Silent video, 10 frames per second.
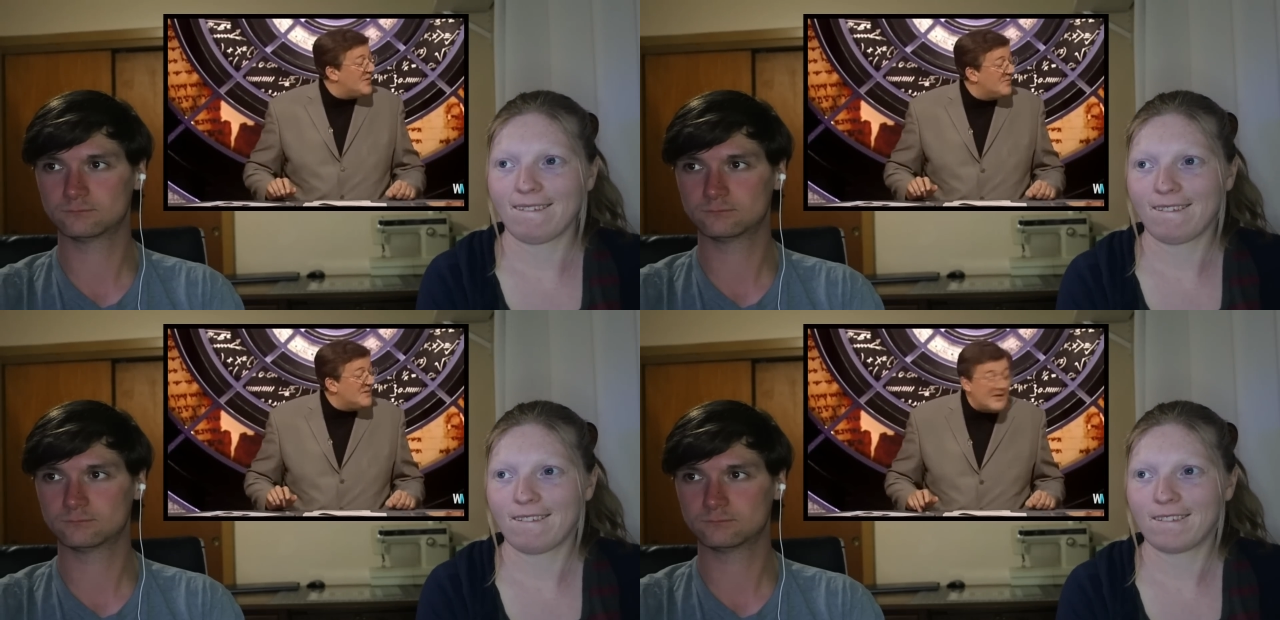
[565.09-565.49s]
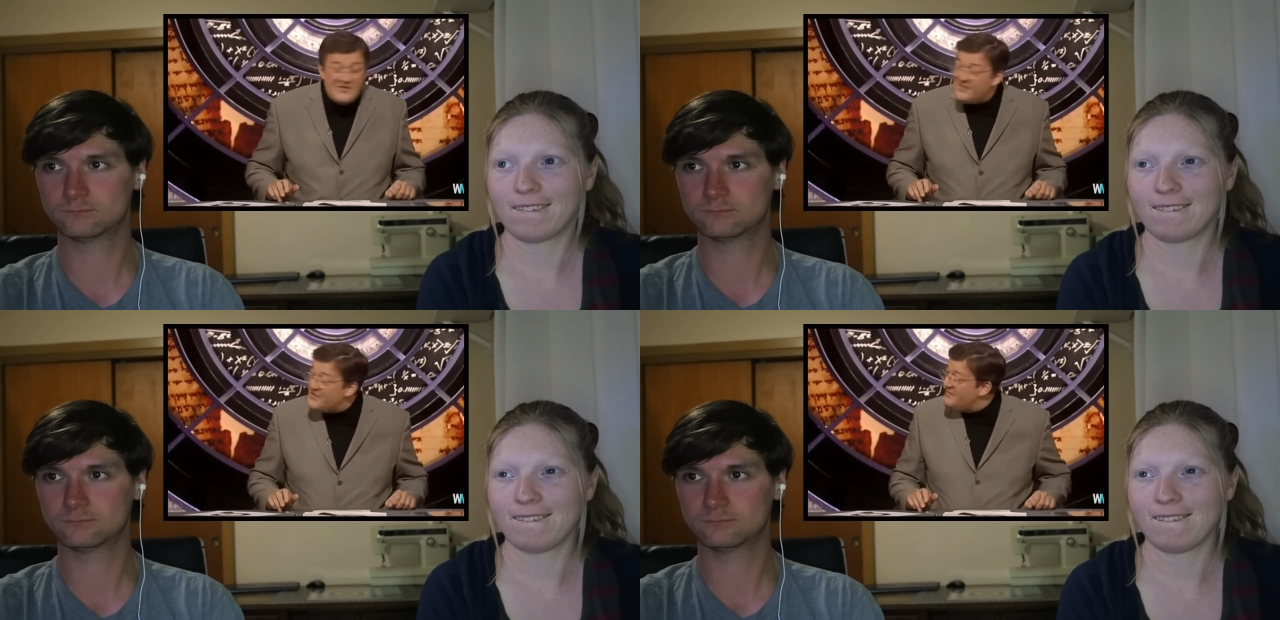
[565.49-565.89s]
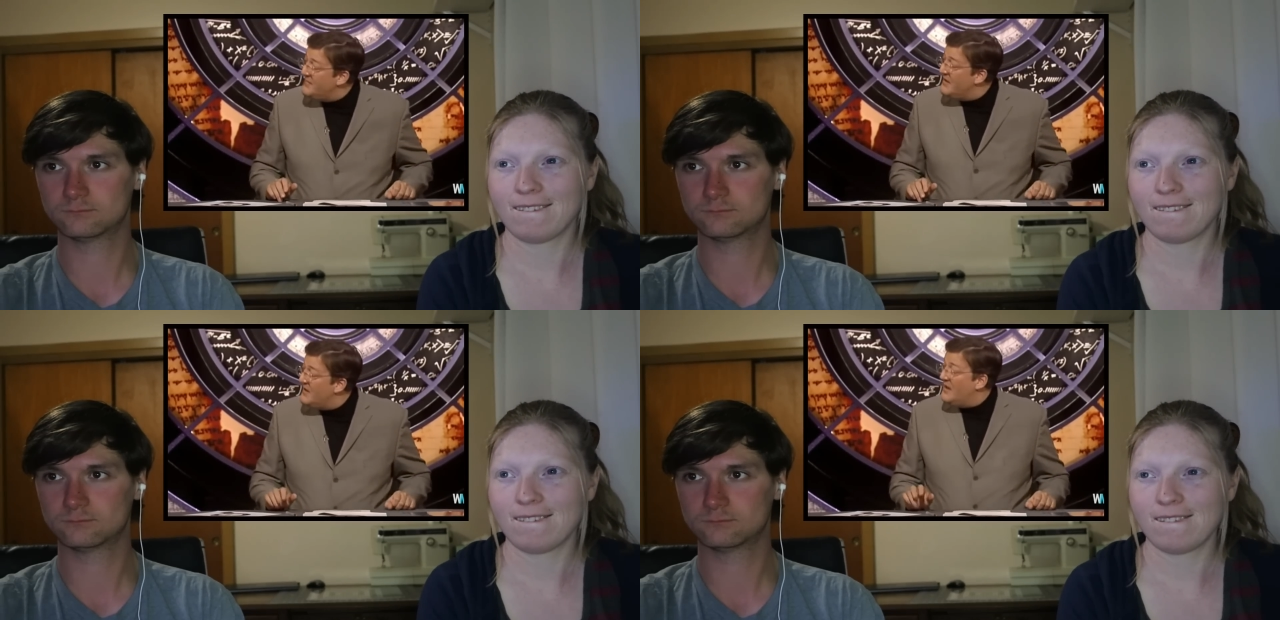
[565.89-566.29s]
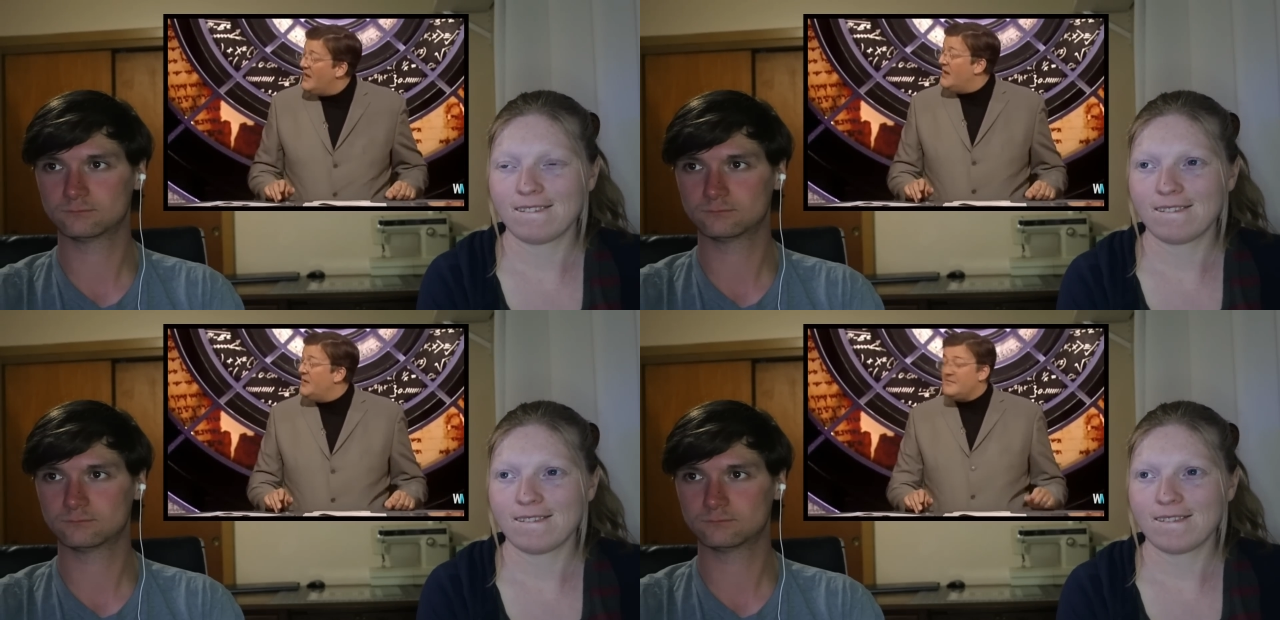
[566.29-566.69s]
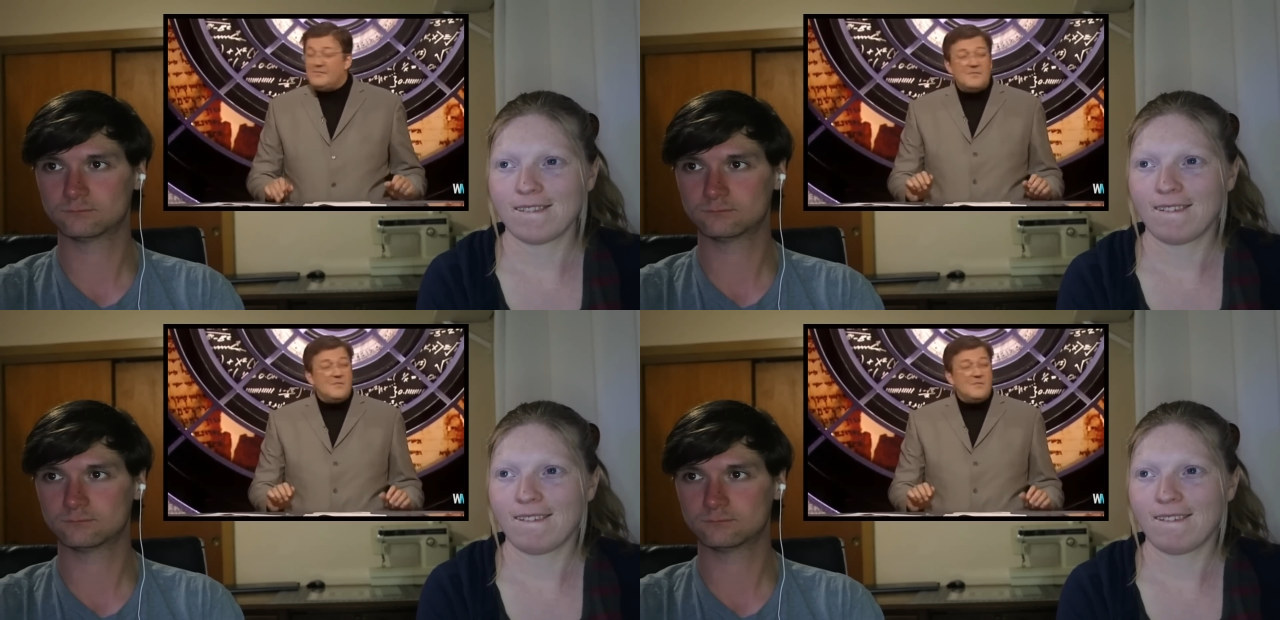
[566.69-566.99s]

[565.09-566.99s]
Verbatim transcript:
Speaker 1: probably most of us. Is it uh, nasal